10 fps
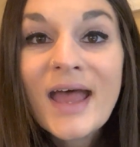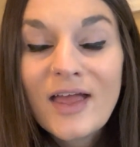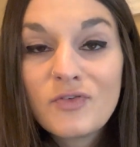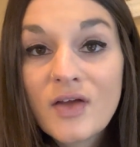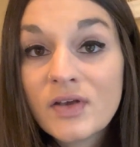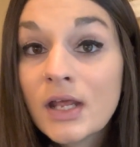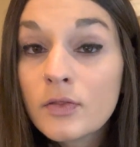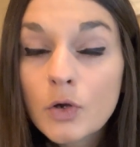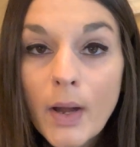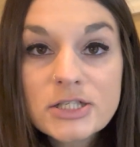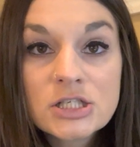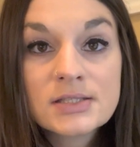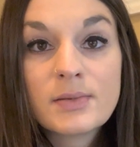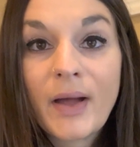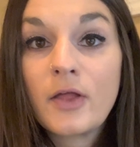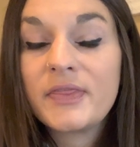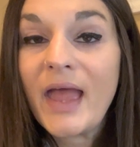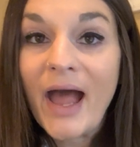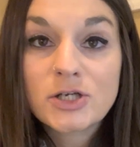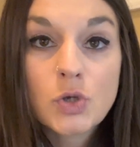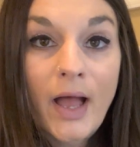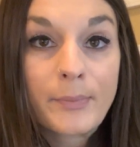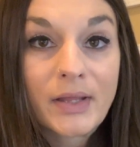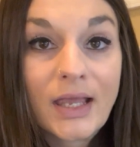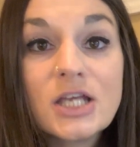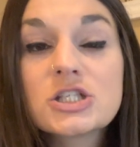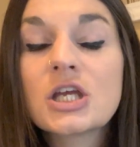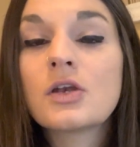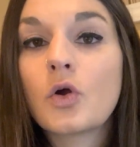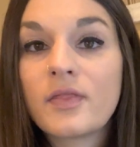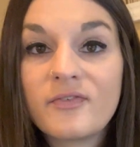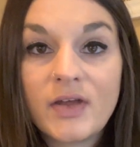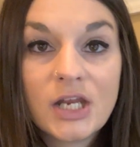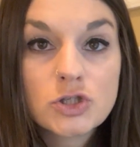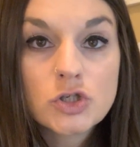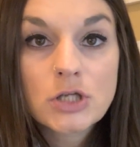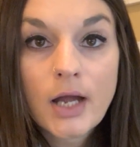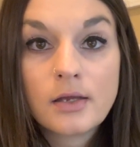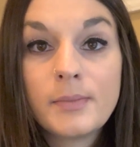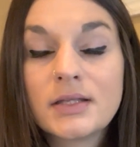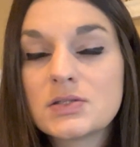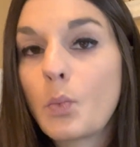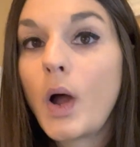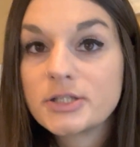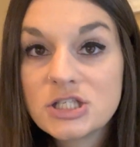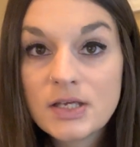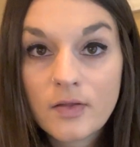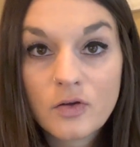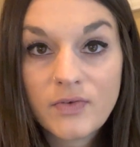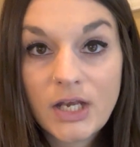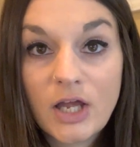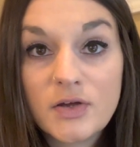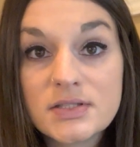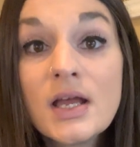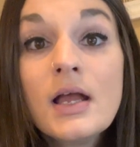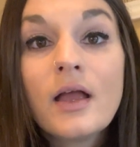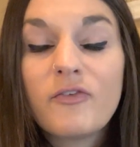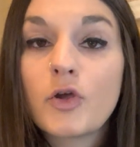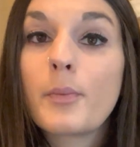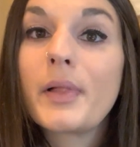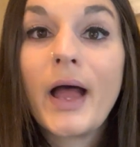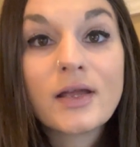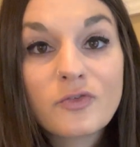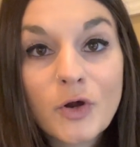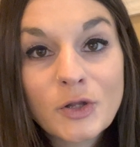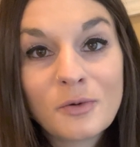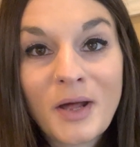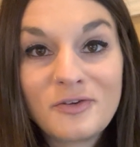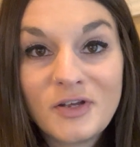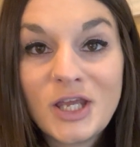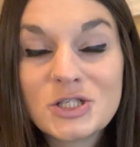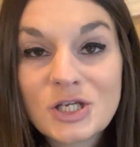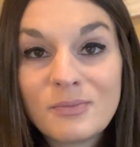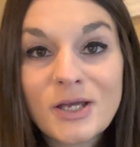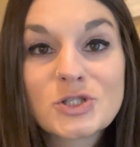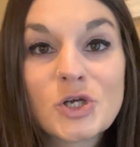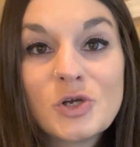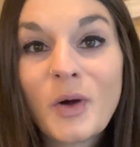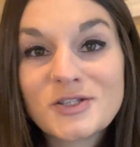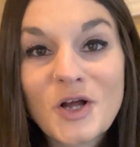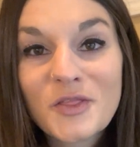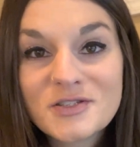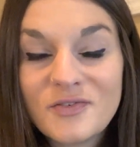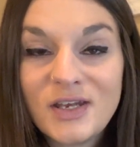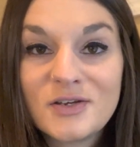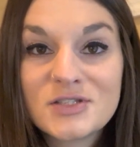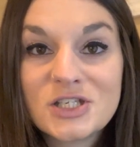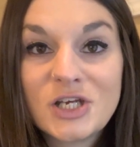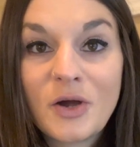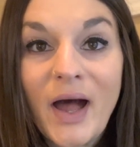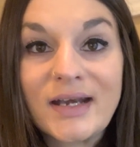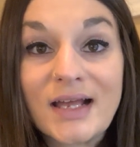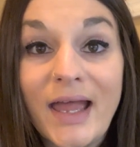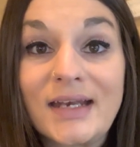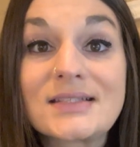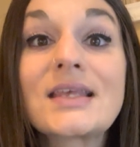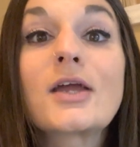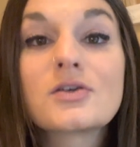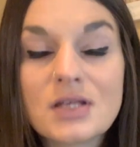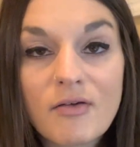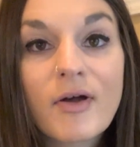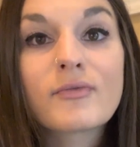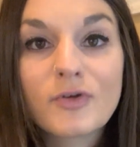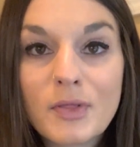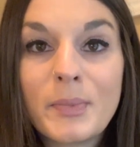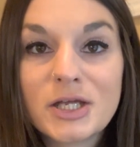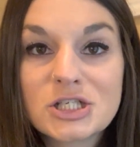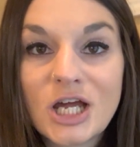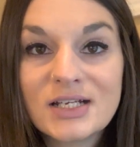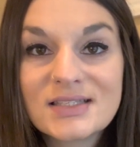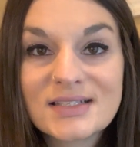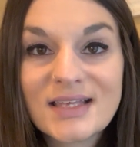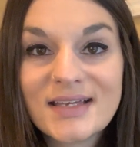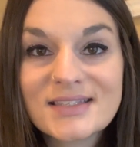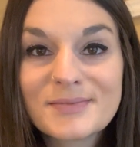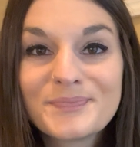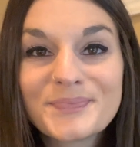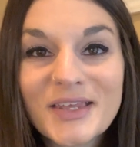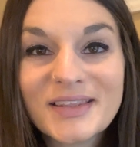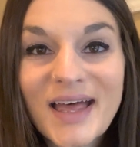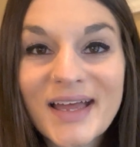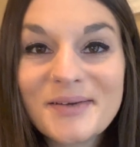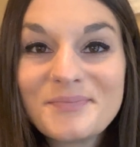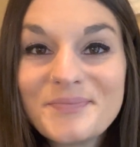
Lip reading: If you have any other questions about the actual application or the financial documents, watch the other videos. If you're applying for a loan modification, make sure you watch all those videos to know how to kind of set yourself up for the best shot at success. Good luck.